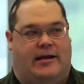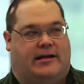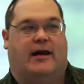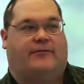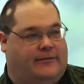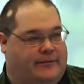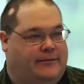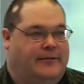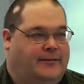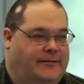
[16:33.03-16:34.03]
to cover.
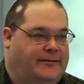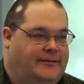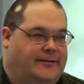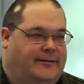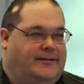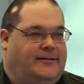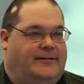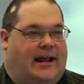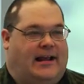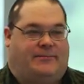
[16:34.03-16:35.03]

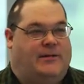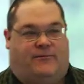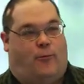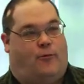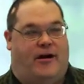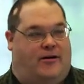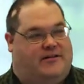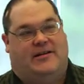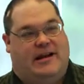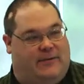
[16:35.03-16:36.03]
I could spend 4 more hours
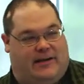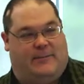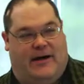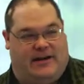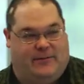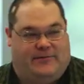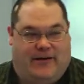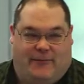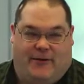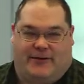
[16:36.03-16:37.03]
telling you everything about how
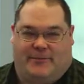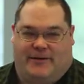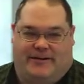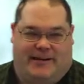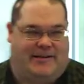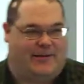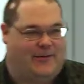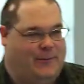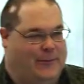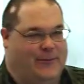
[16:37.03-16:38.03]
HTML5 works, but I think you'll
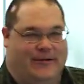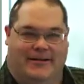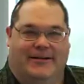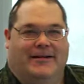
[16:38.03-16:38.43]
all be bored.